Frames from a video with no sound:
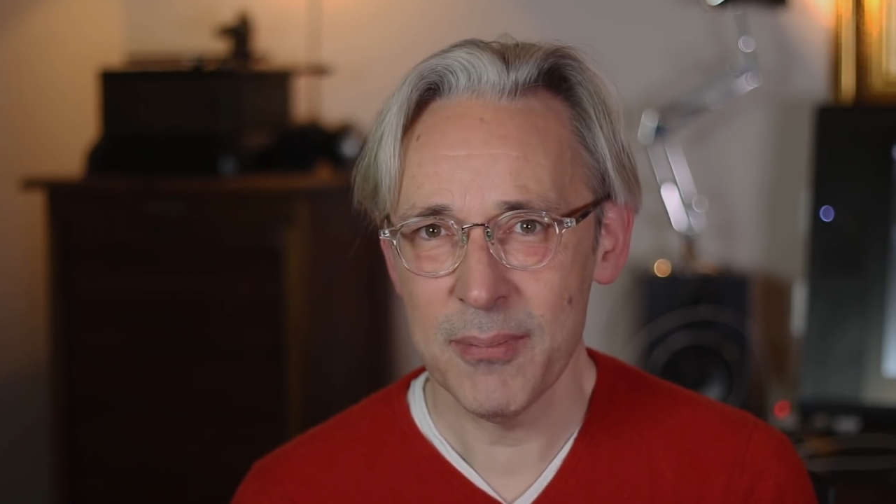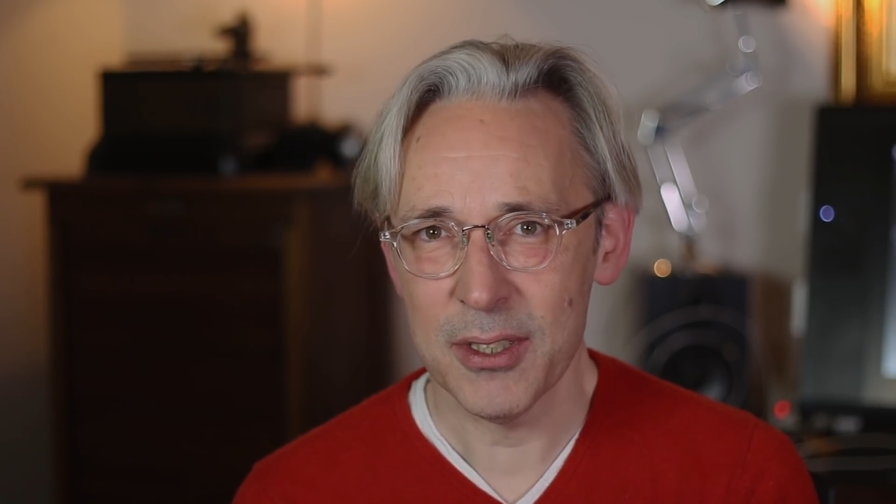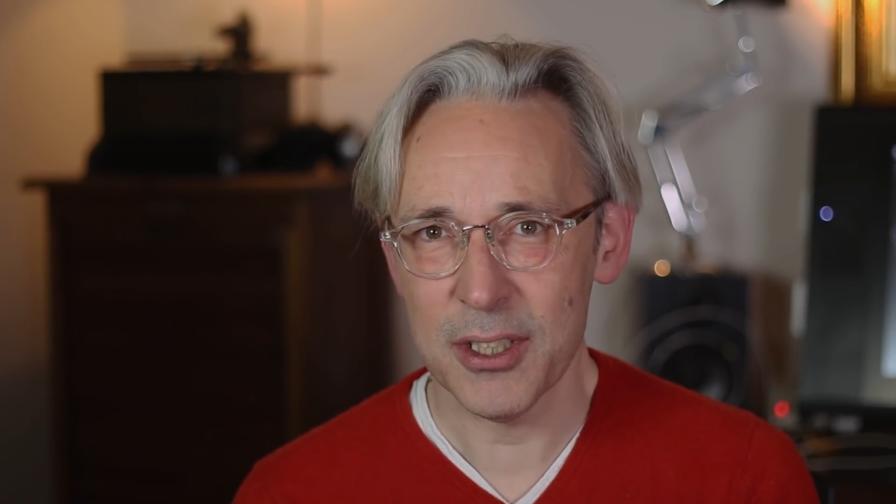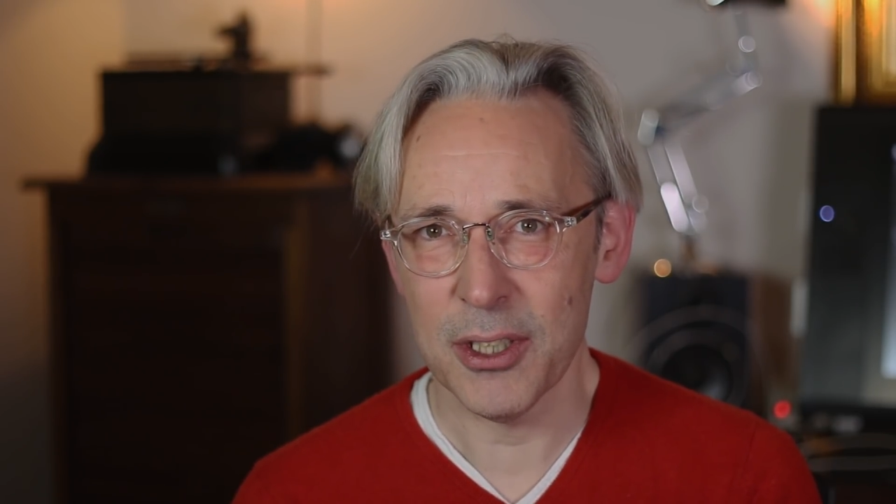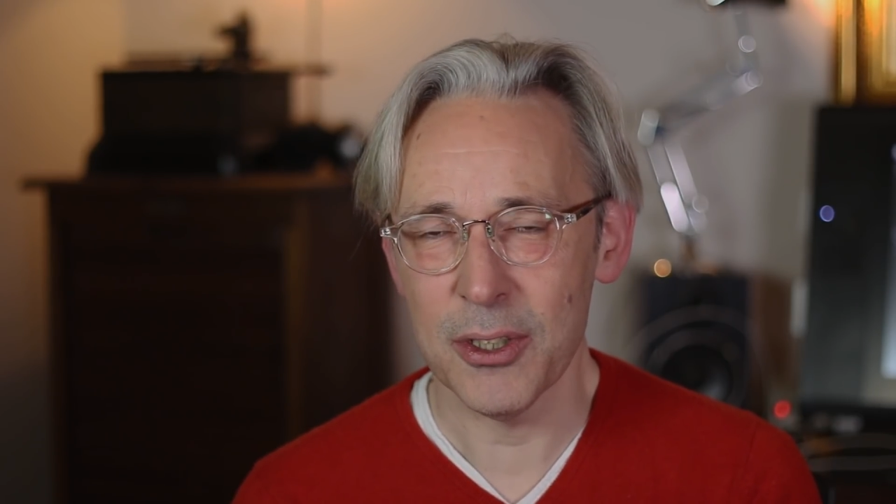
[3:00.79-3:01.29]

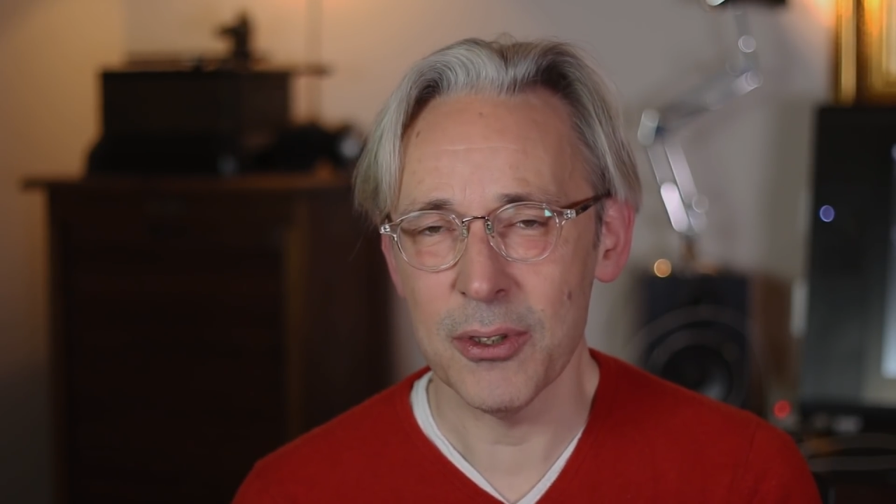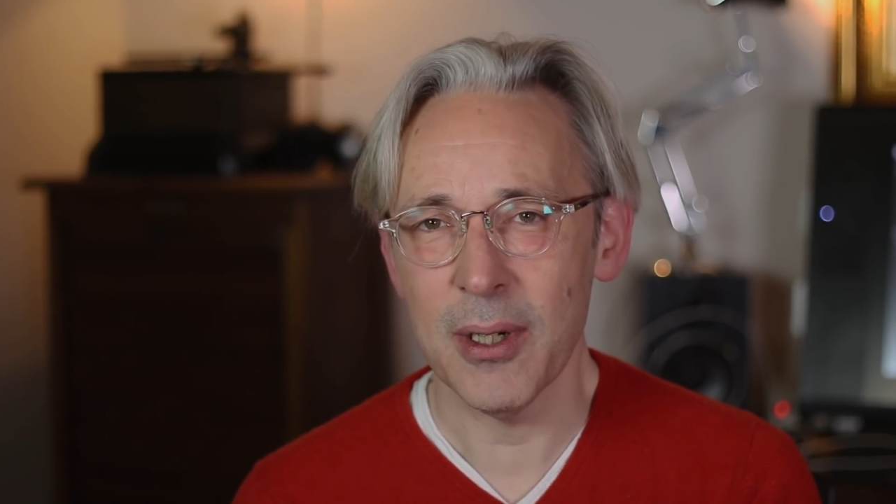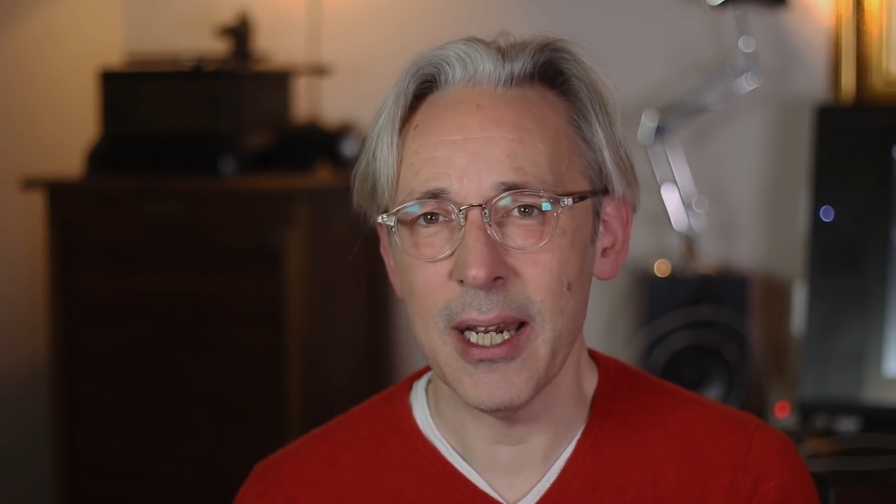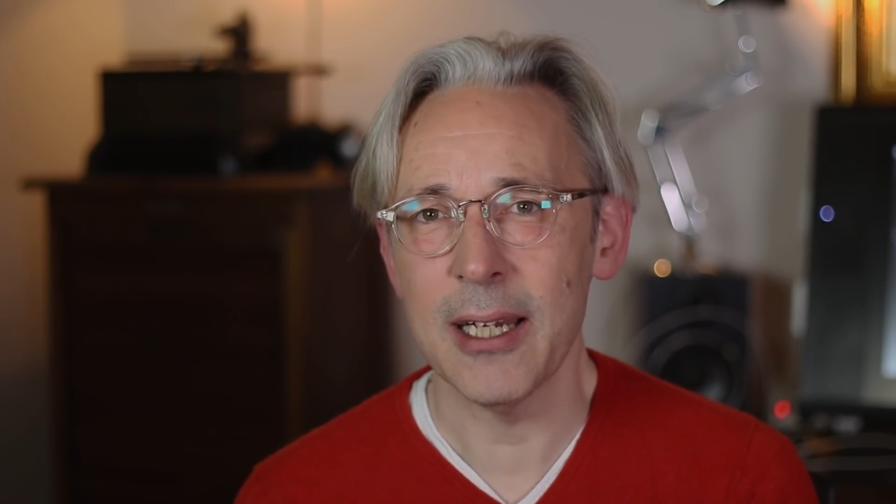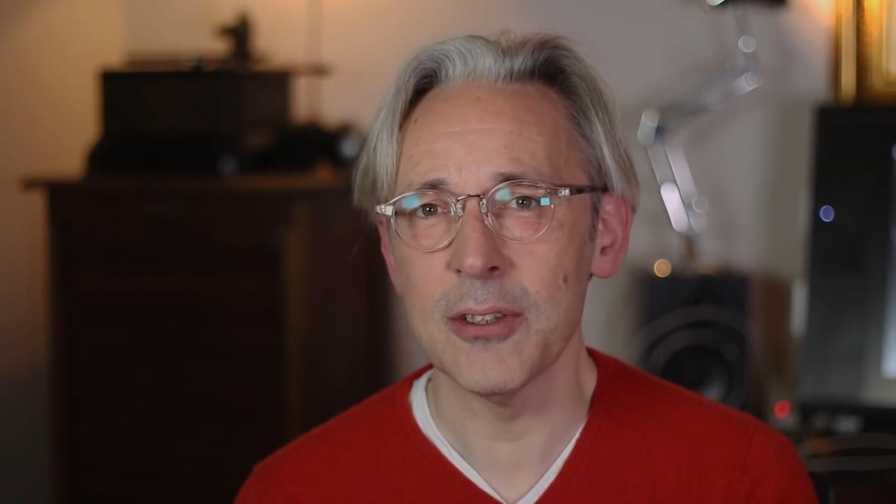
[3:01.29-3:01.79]
so
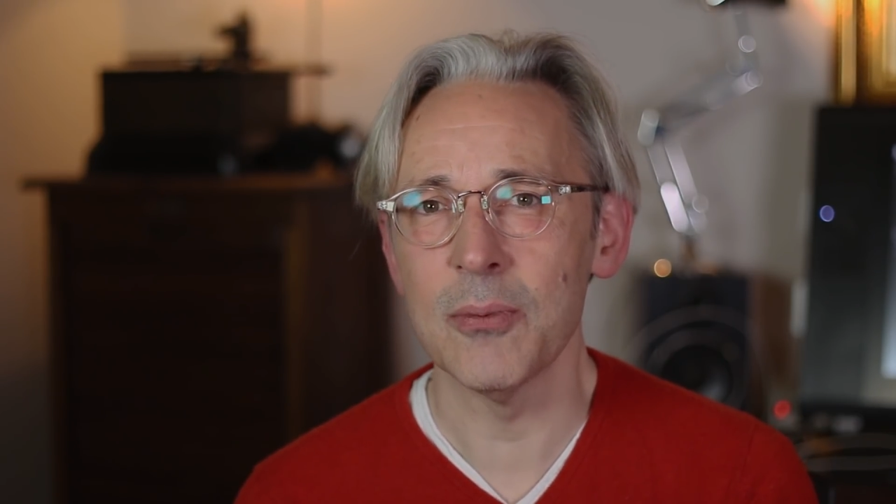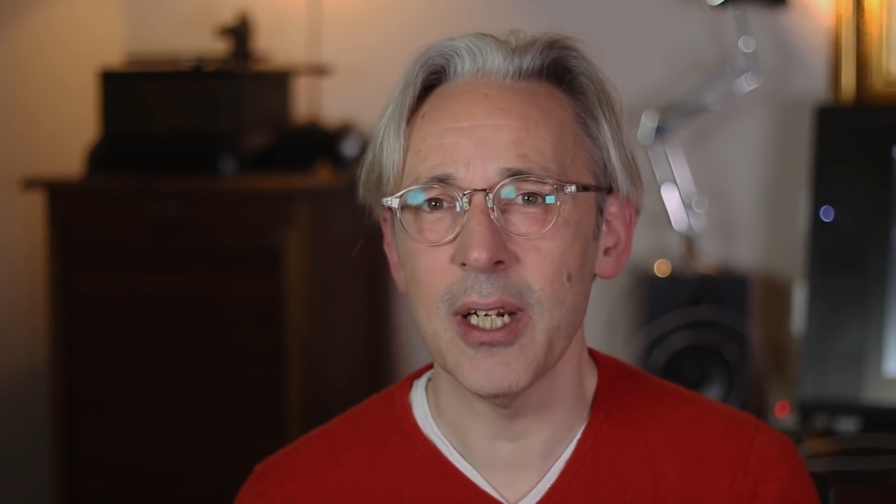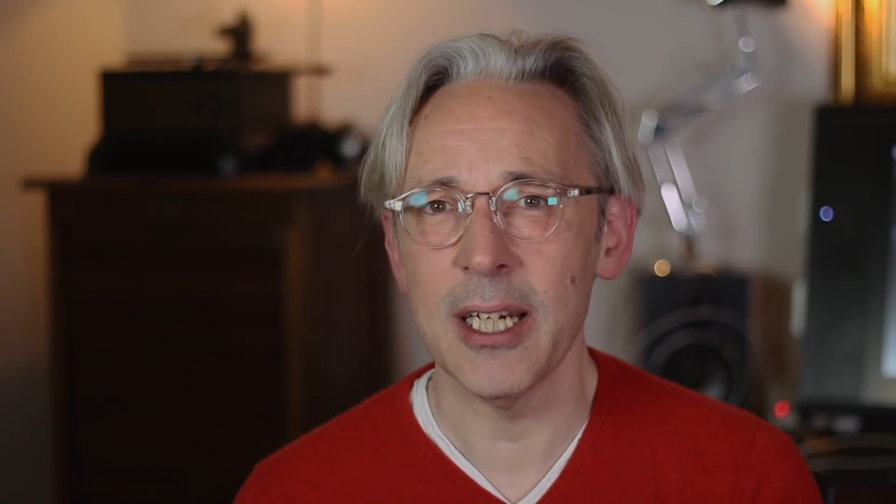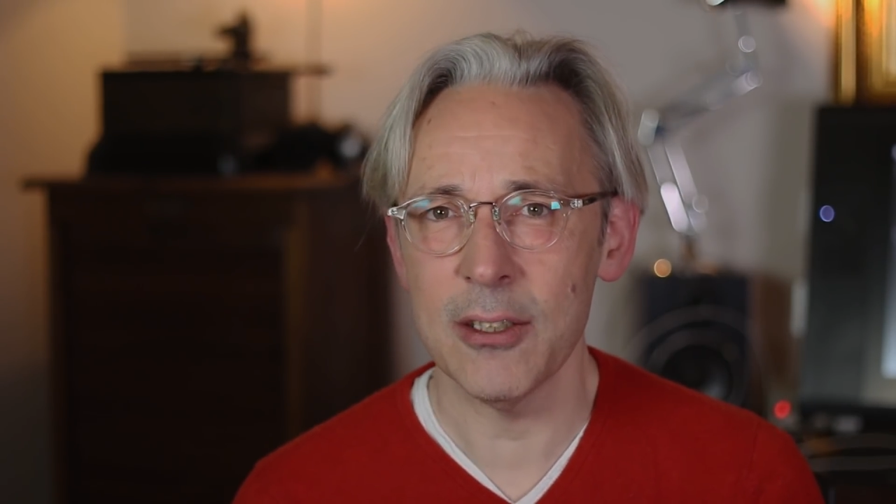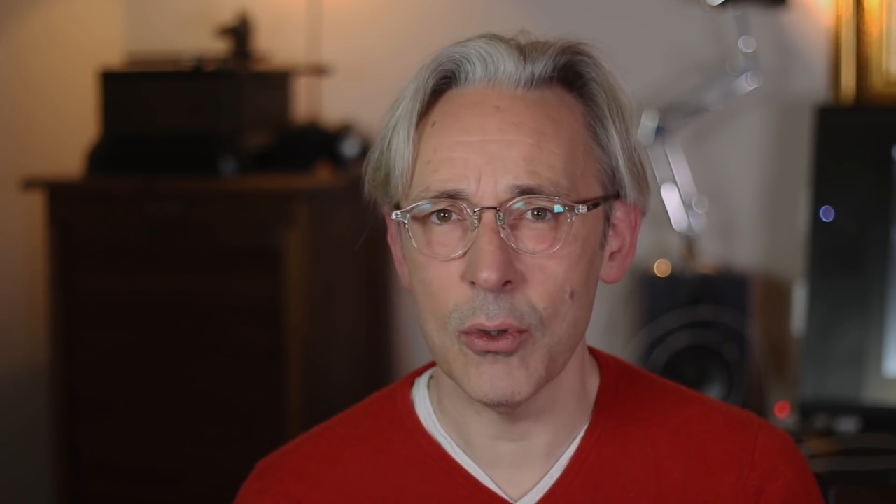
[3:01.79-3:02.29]
I had to
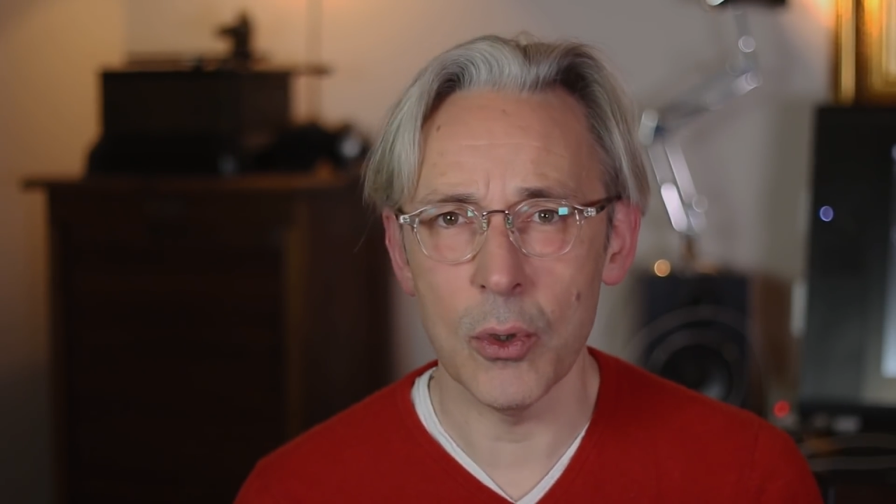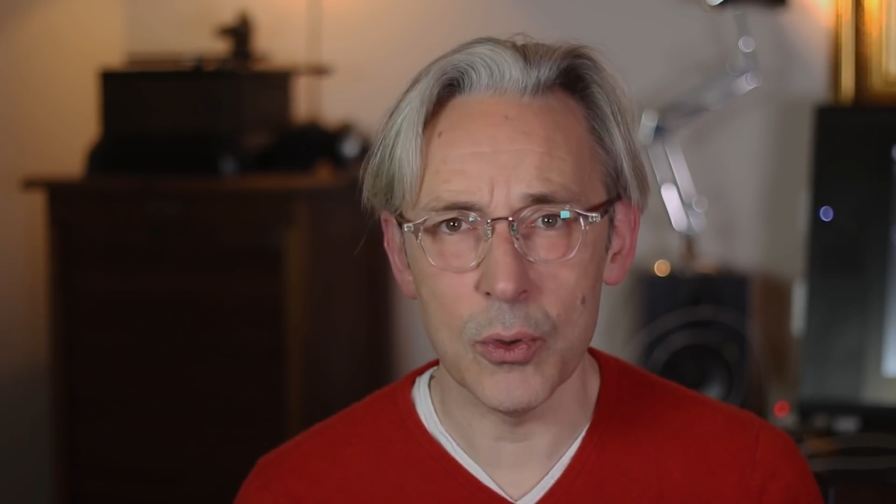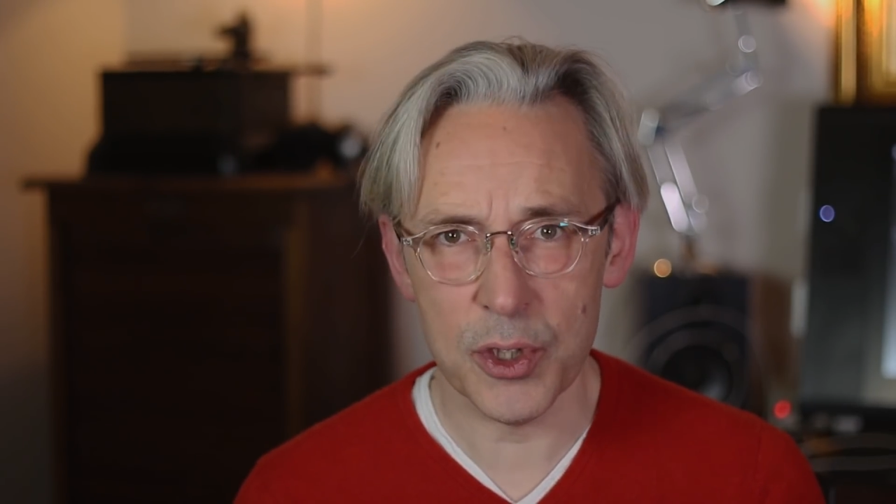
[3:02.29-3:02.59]
write the whole